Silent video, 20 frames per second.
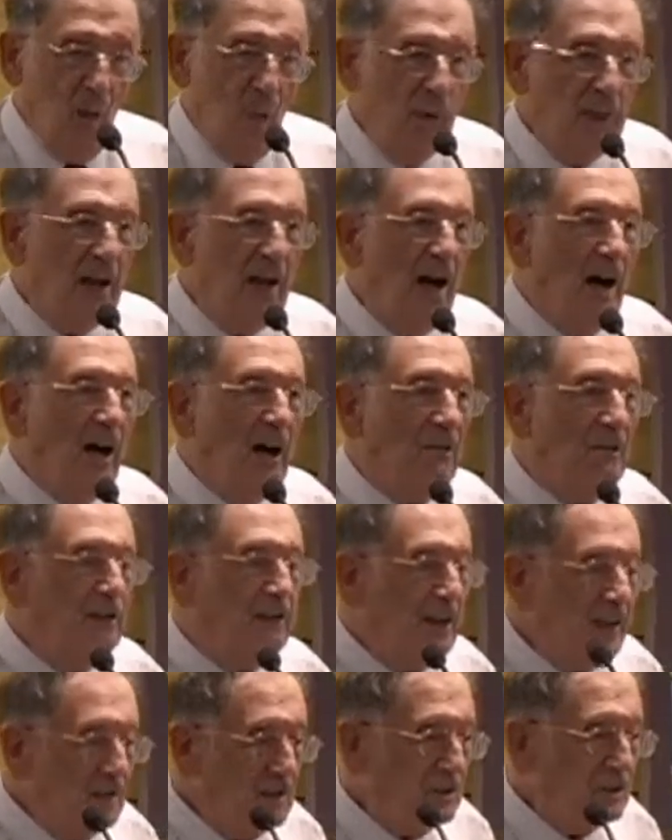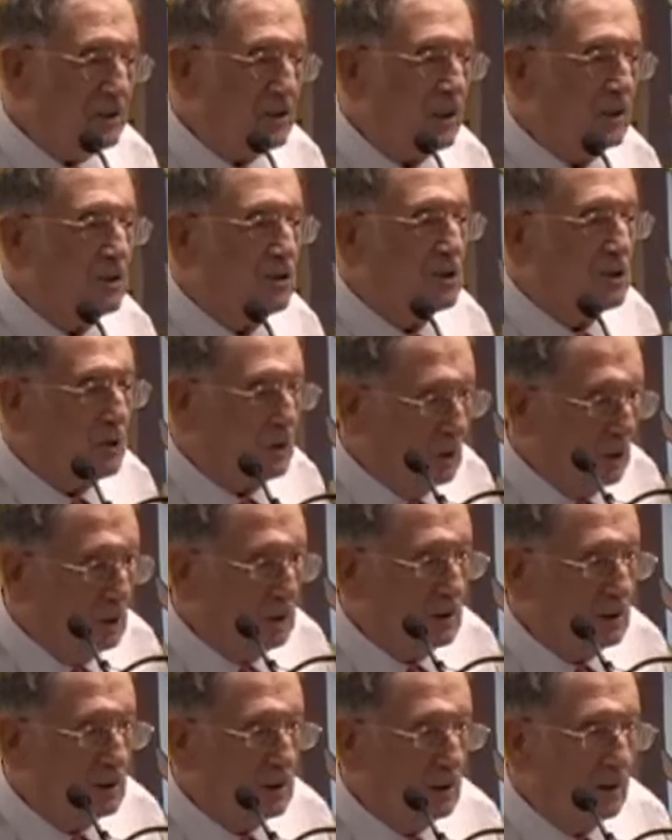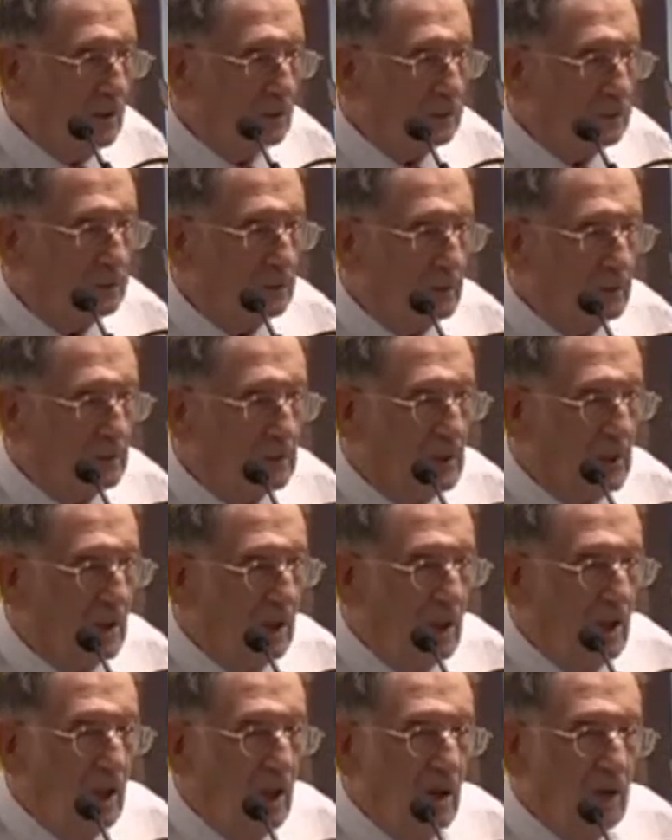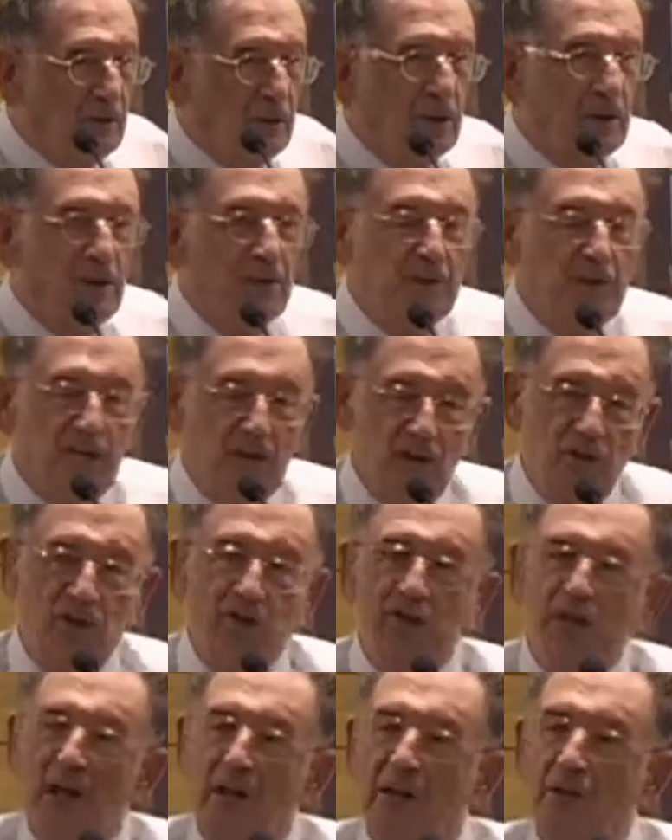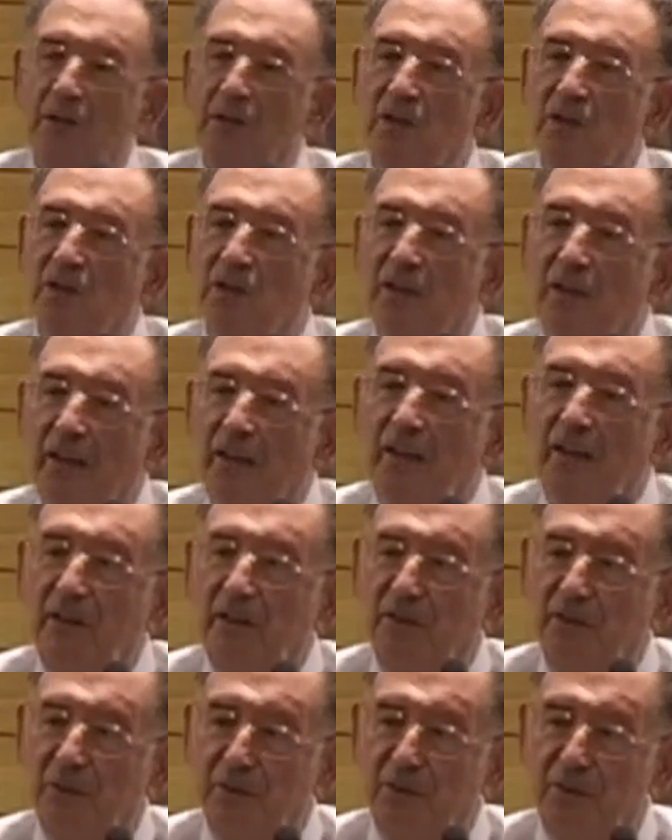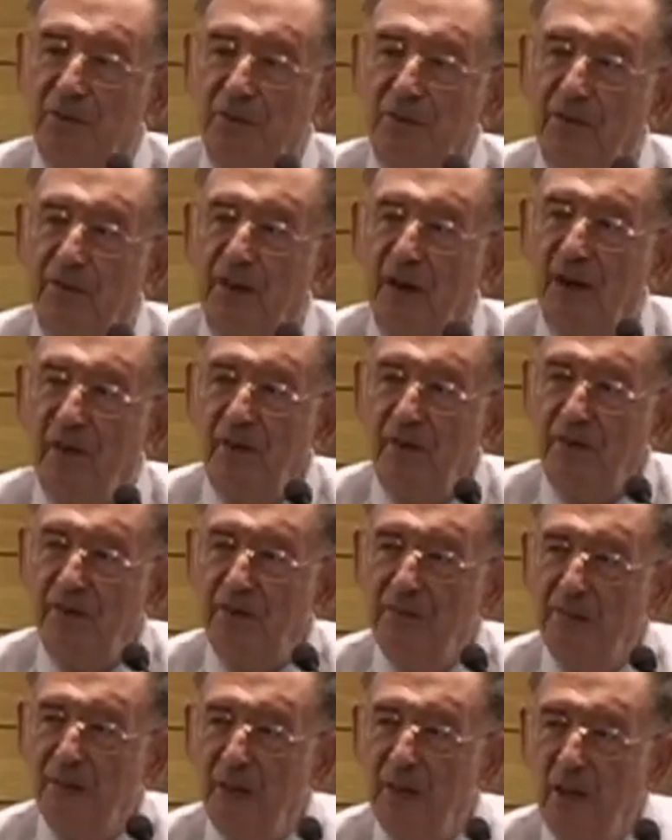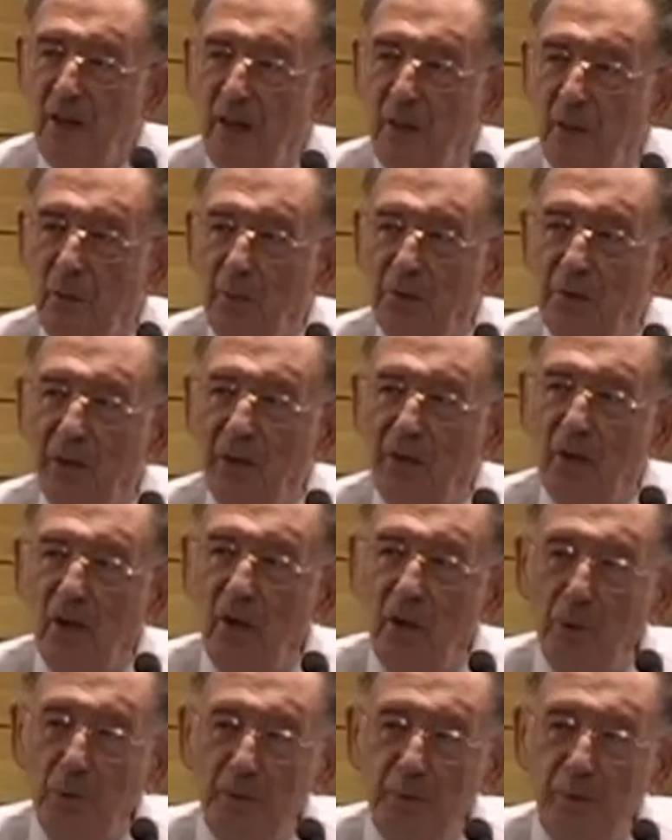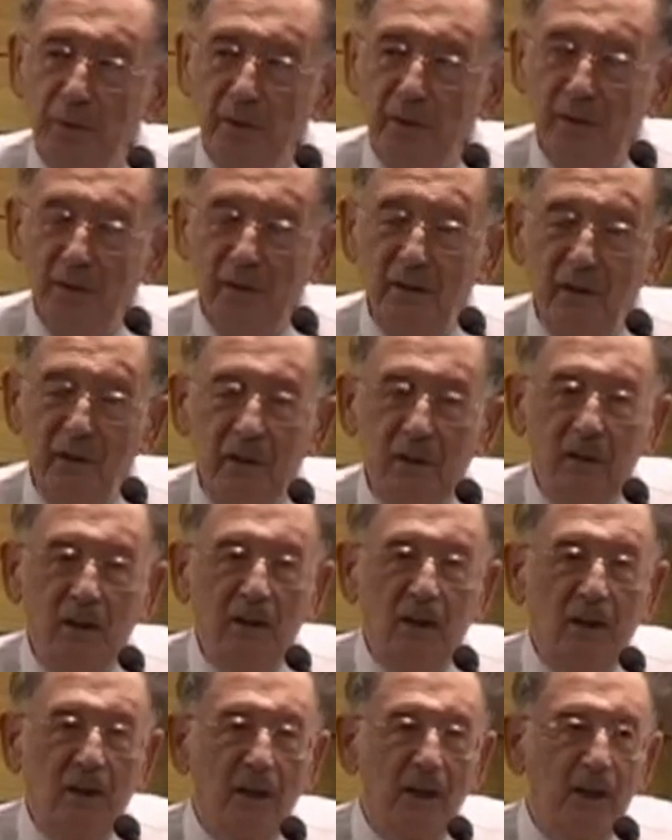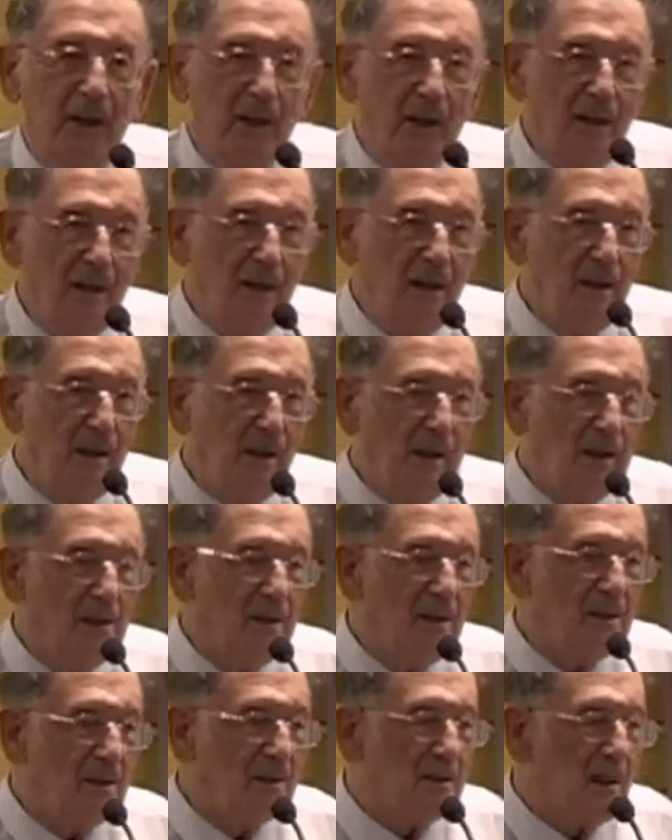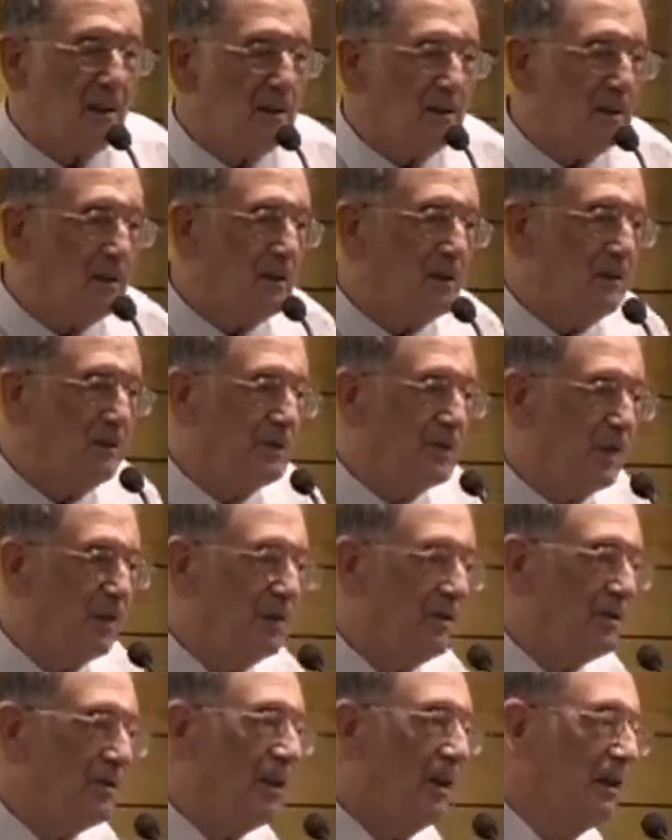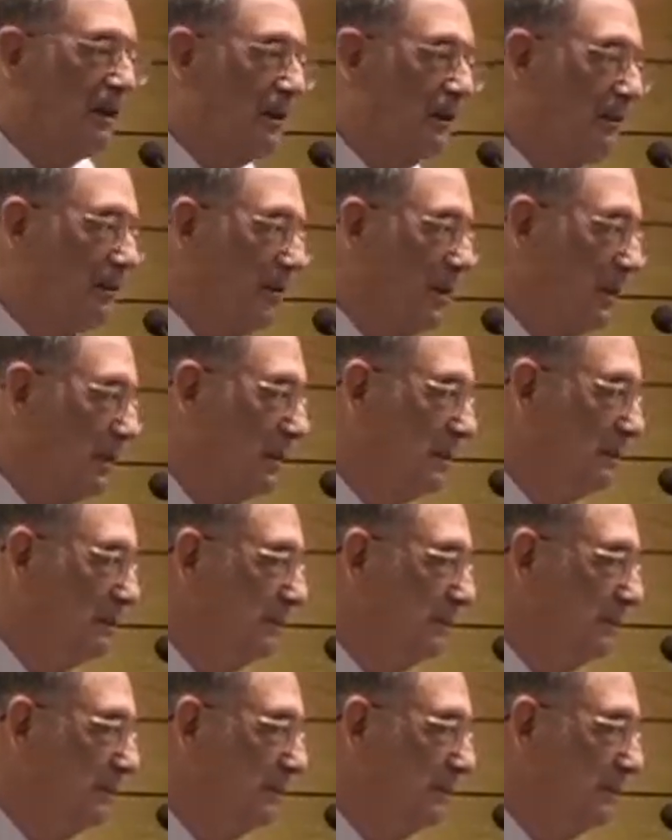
We are faced as Jews for the first time since 1945 with an open, clear, and decisive genocidal threat.